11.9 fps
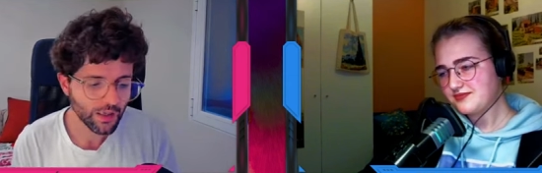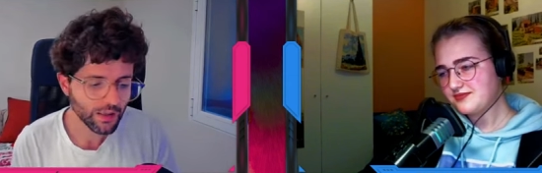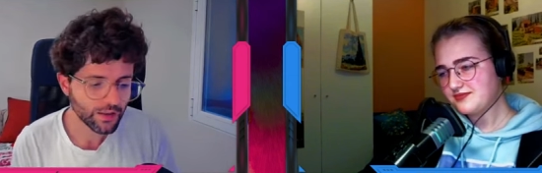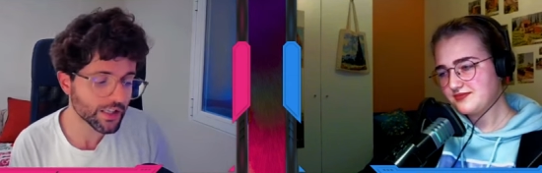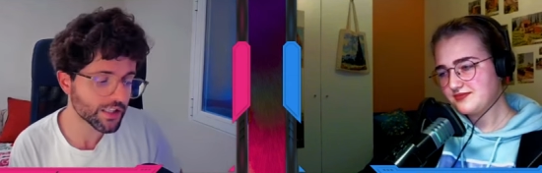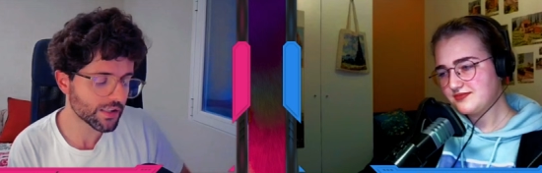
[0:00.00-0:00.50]

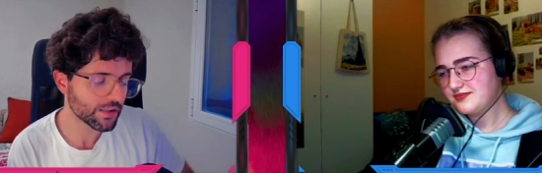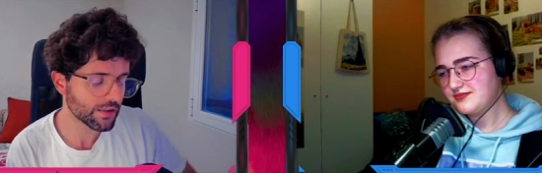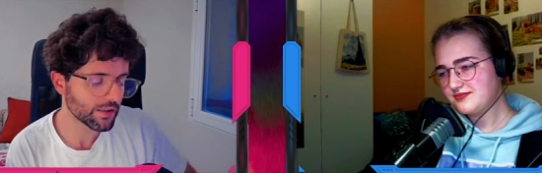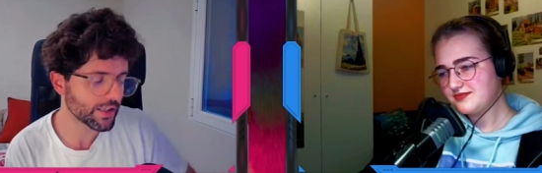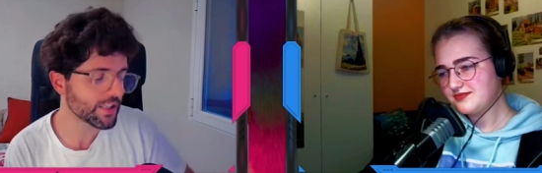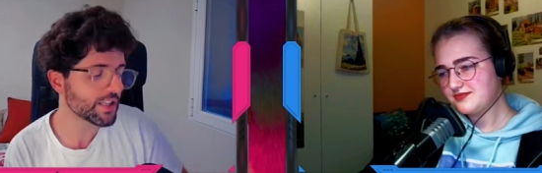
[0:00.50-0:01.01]
Speaker 1: there's
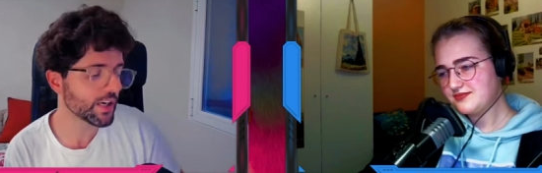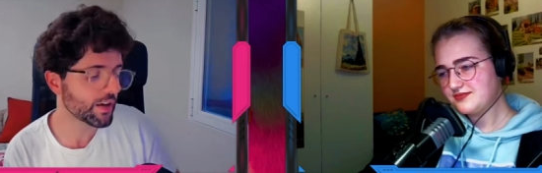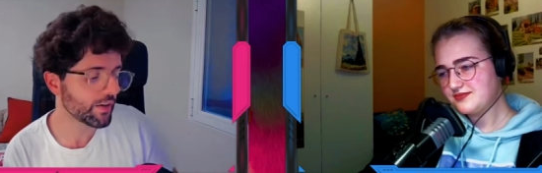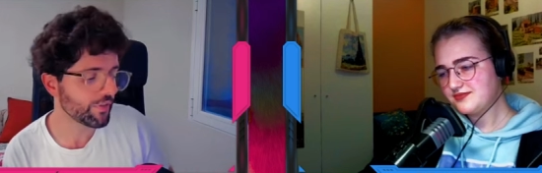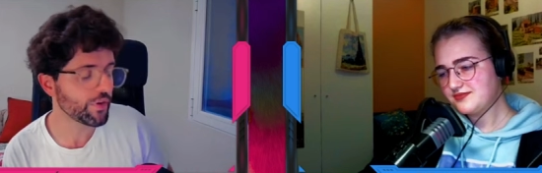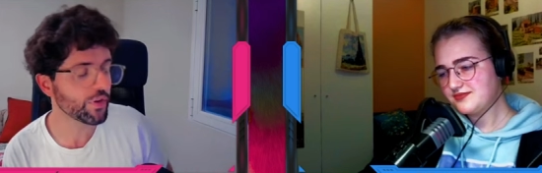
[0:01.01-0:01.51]
there's a,
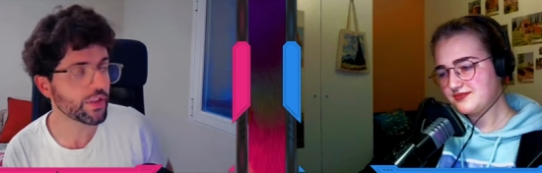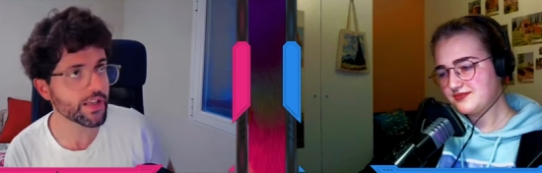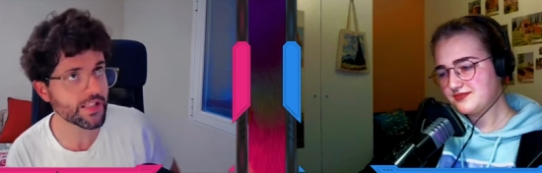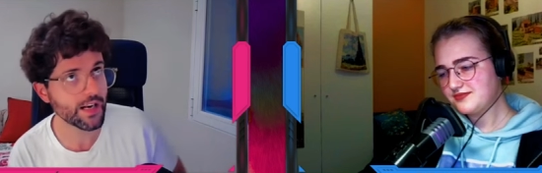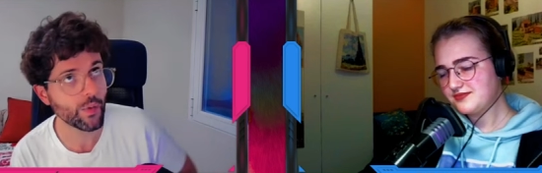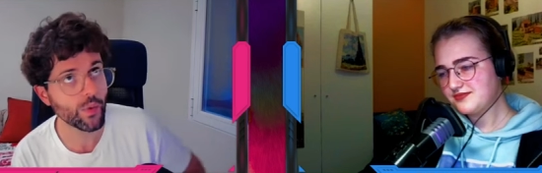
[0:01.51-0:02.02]
a few
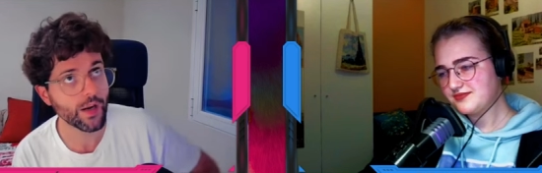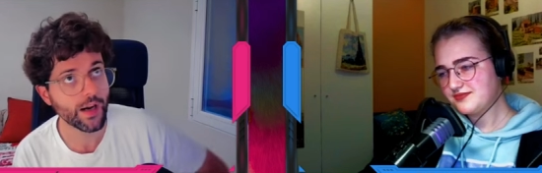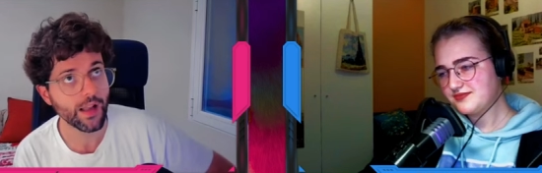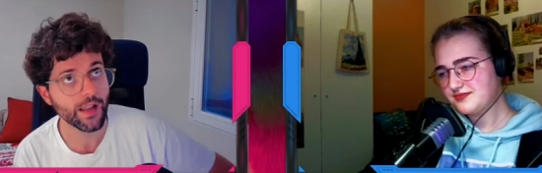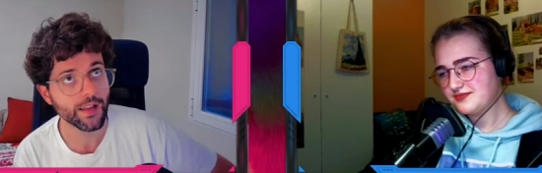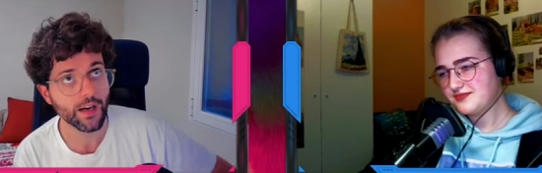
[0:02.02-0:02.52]
things that i want to
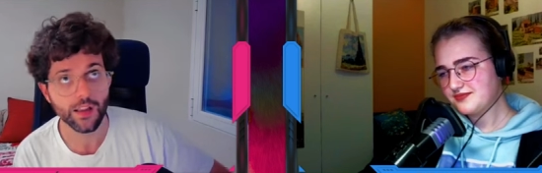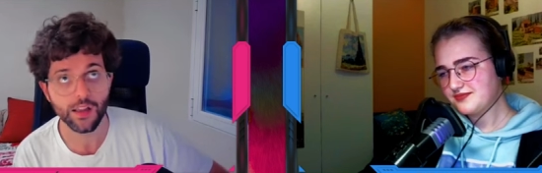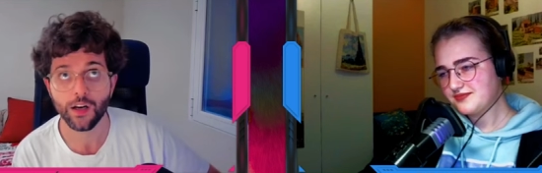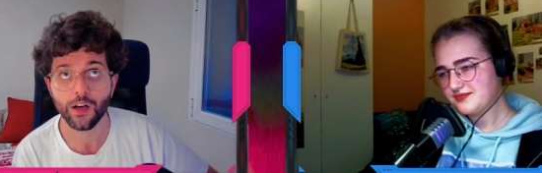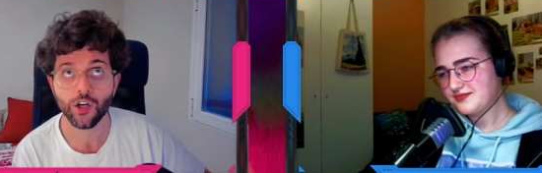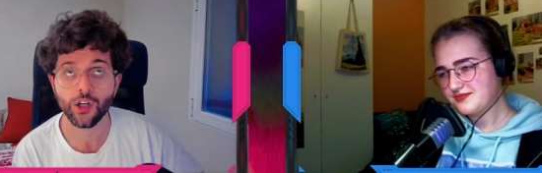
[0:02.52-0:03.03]
highlight that i think
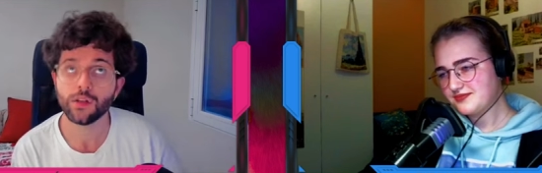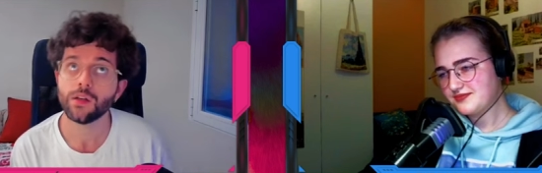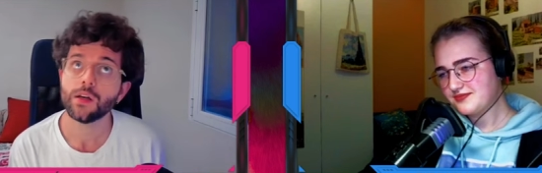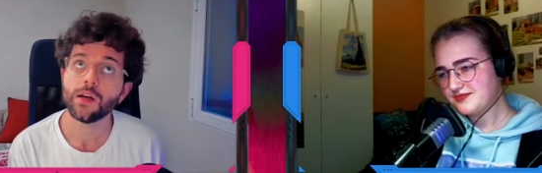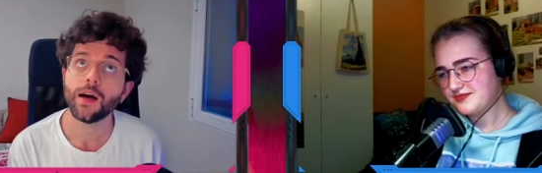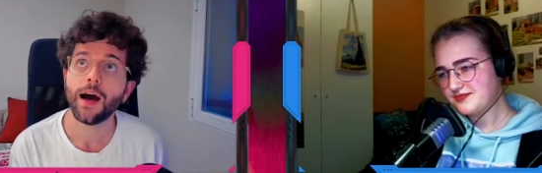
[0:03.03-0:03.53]
are good
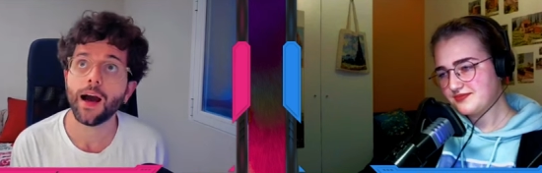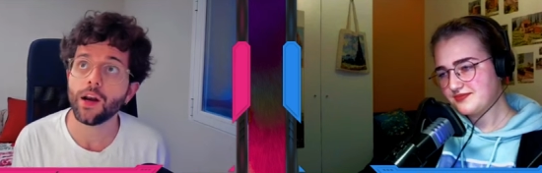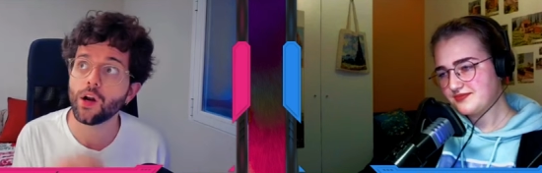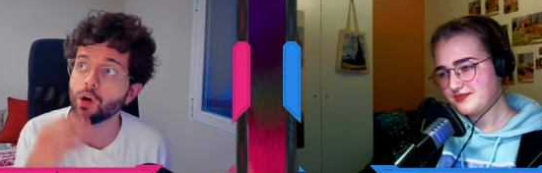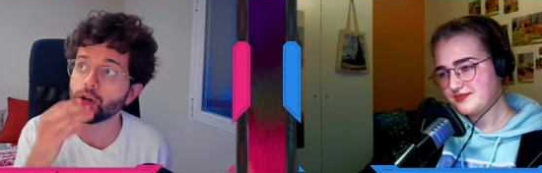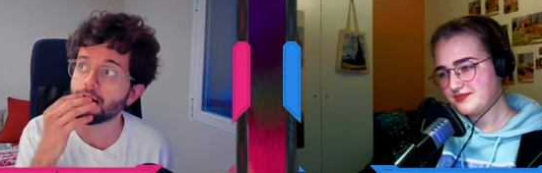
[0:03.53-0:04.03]
i
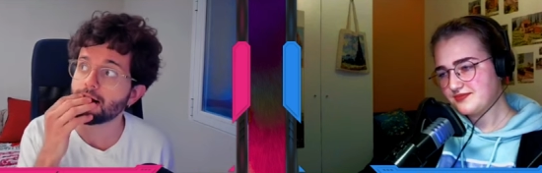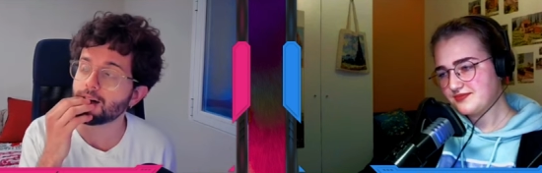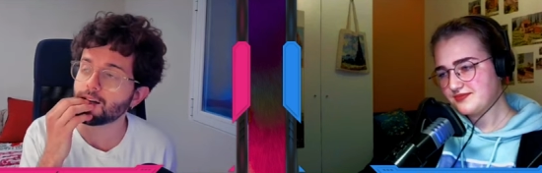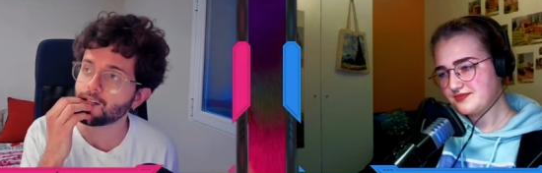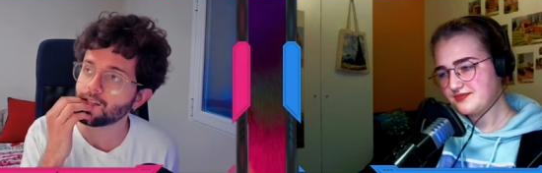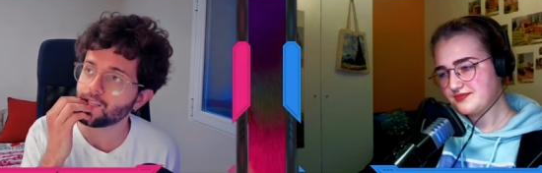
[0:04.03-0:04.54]
know
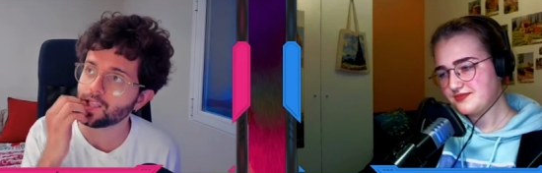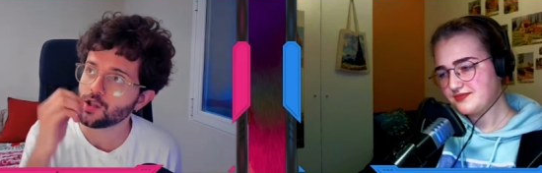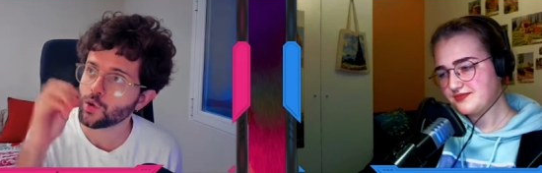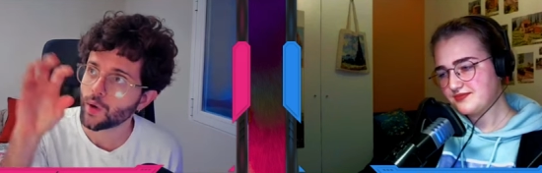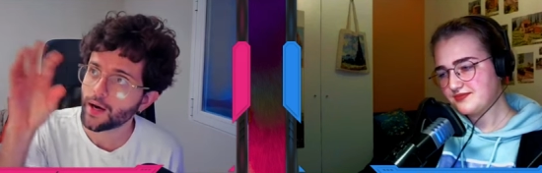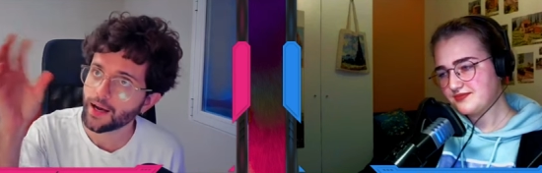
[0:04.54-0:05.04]
that the
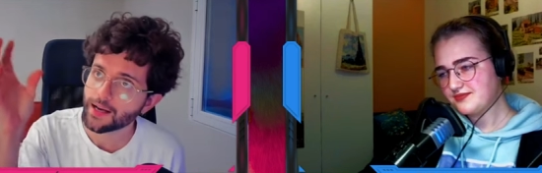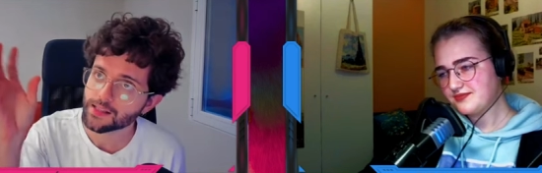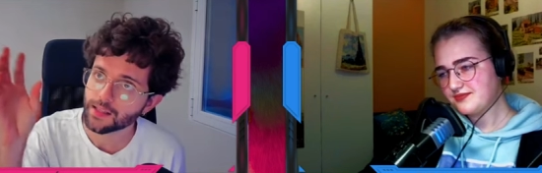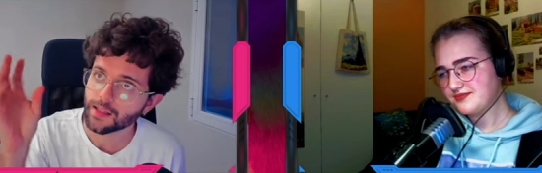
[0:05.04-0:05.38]
ui has